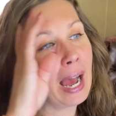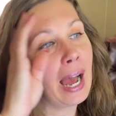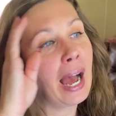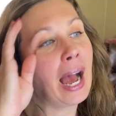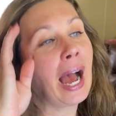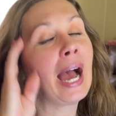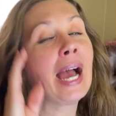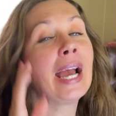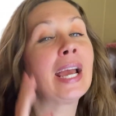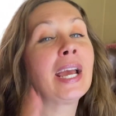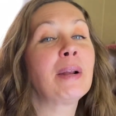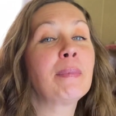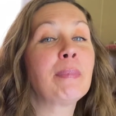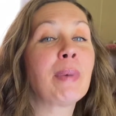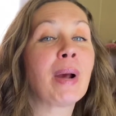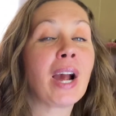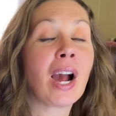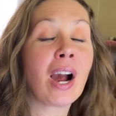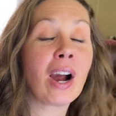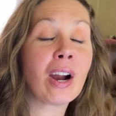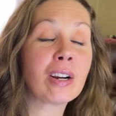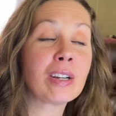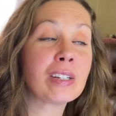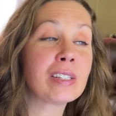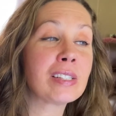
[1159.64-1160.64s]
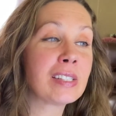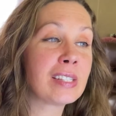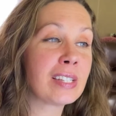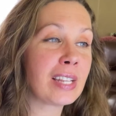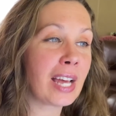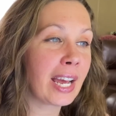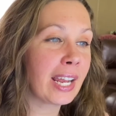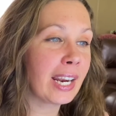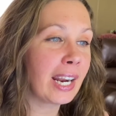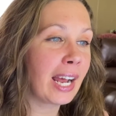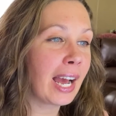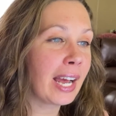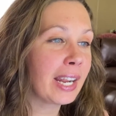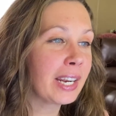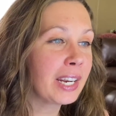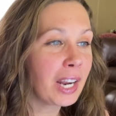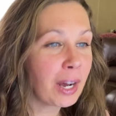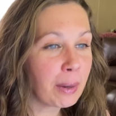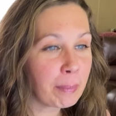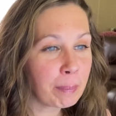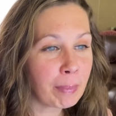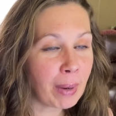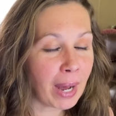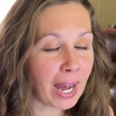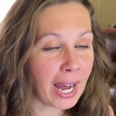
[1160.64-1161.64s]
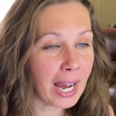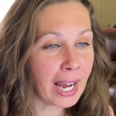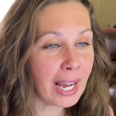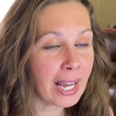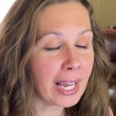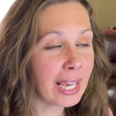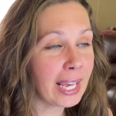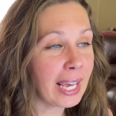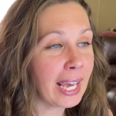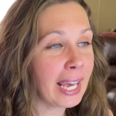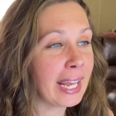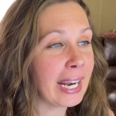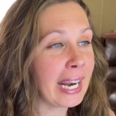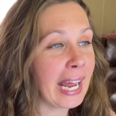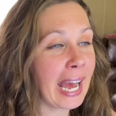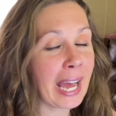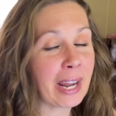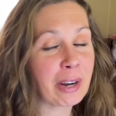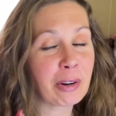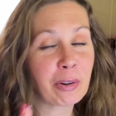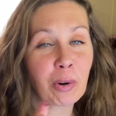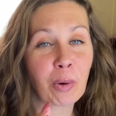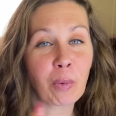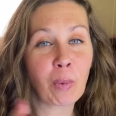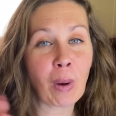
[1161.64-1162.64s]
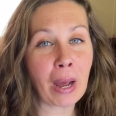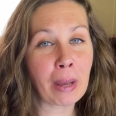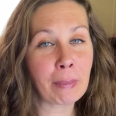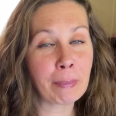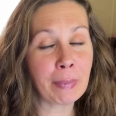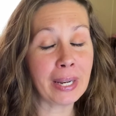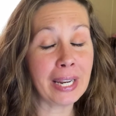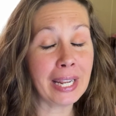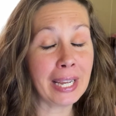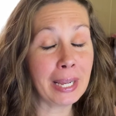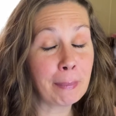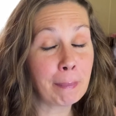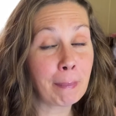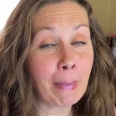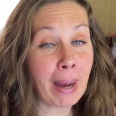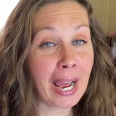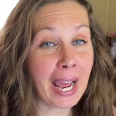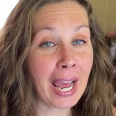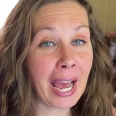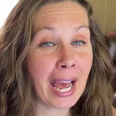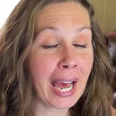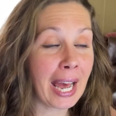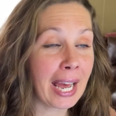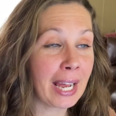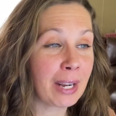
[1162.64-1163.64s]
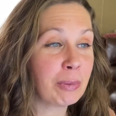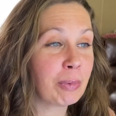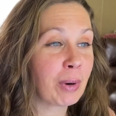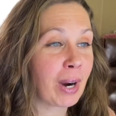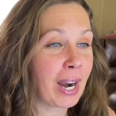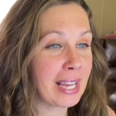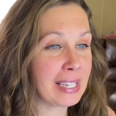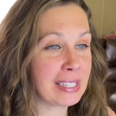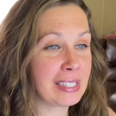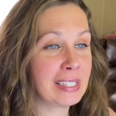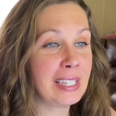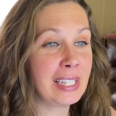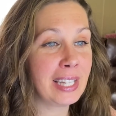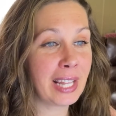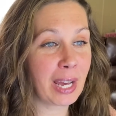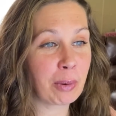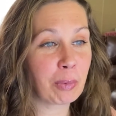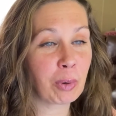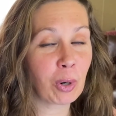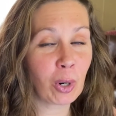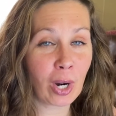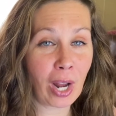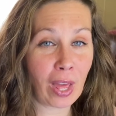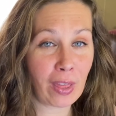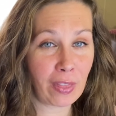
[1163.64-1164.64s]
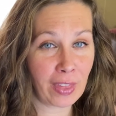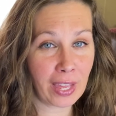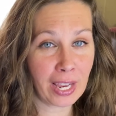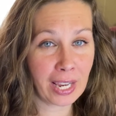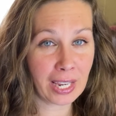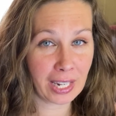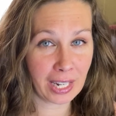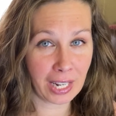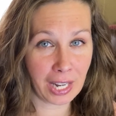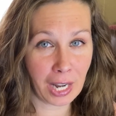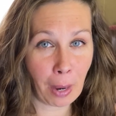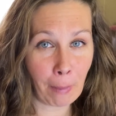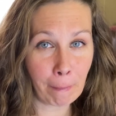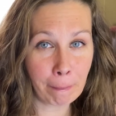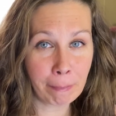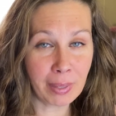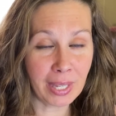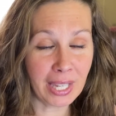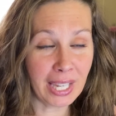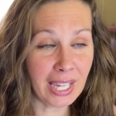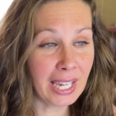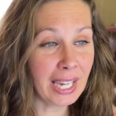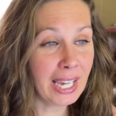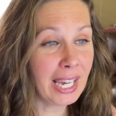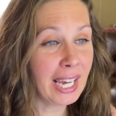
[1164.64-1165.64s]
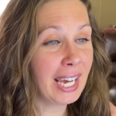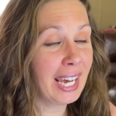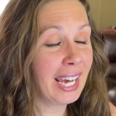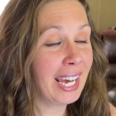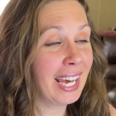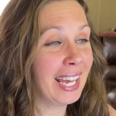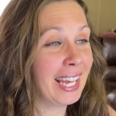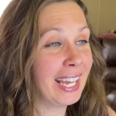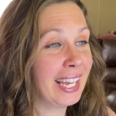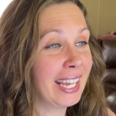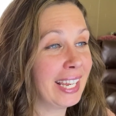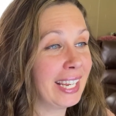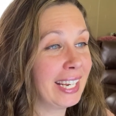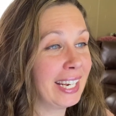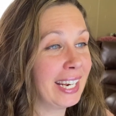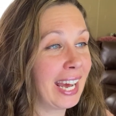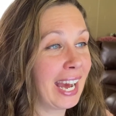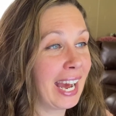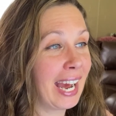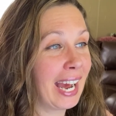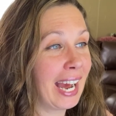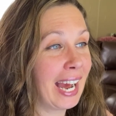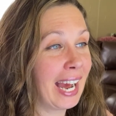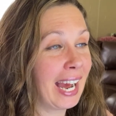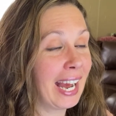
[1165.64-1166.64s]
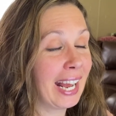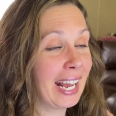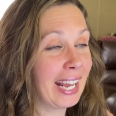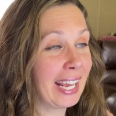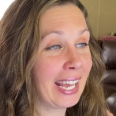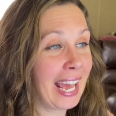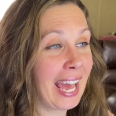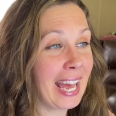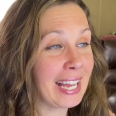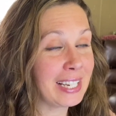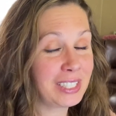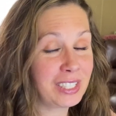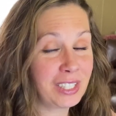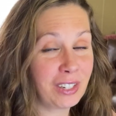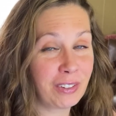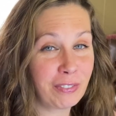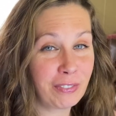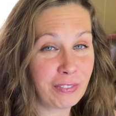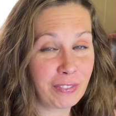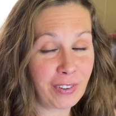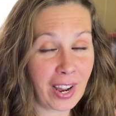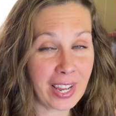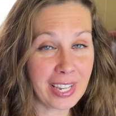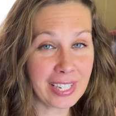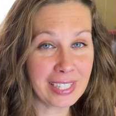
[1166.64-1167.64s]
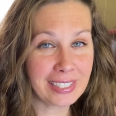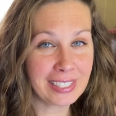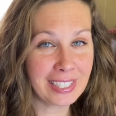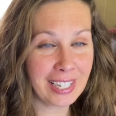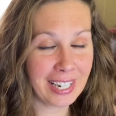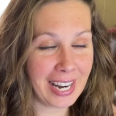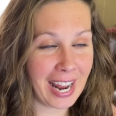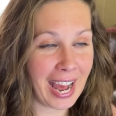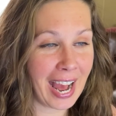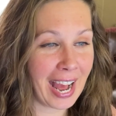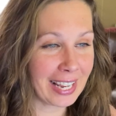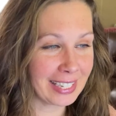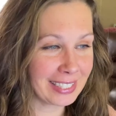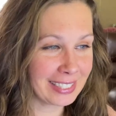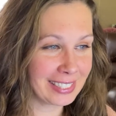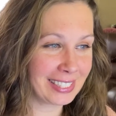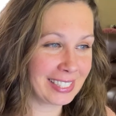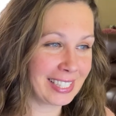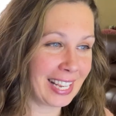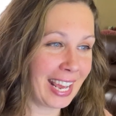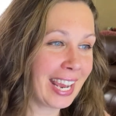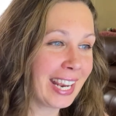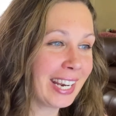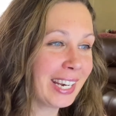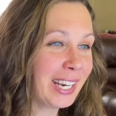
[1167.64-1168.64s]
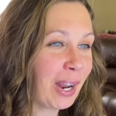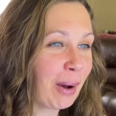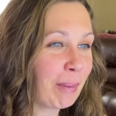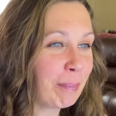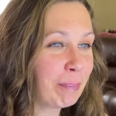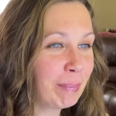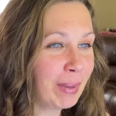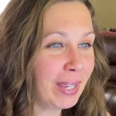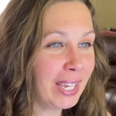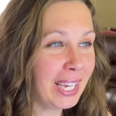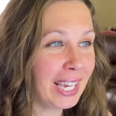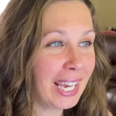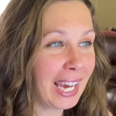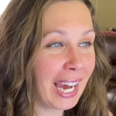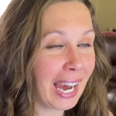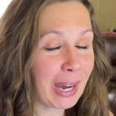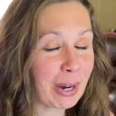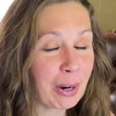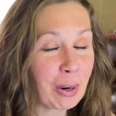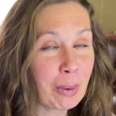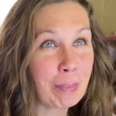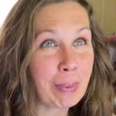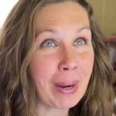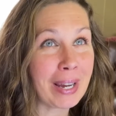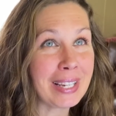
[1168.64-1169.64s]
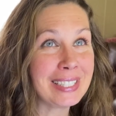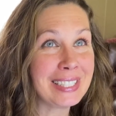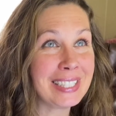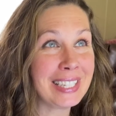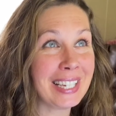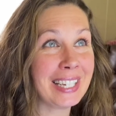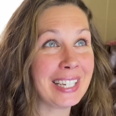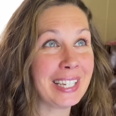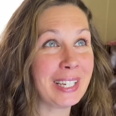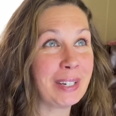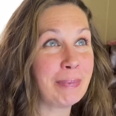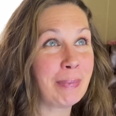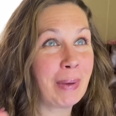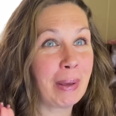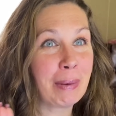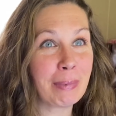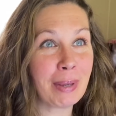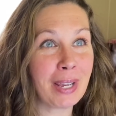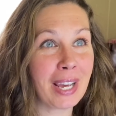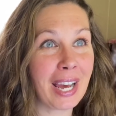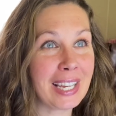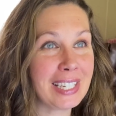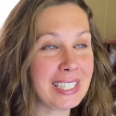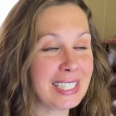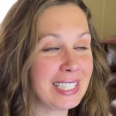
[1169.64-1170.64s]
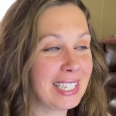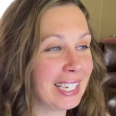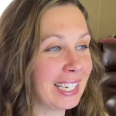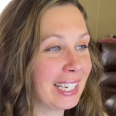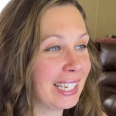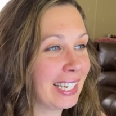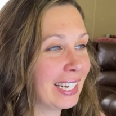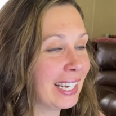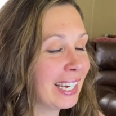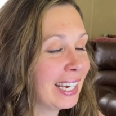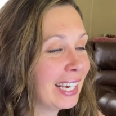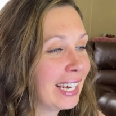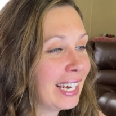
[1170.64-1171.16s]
I had my heart set on Numpy, and I don't know why, but in my head, when I see that word, I think Numpy, and I had to fight to not say Numpy. I hope I didn't. Maybe I did.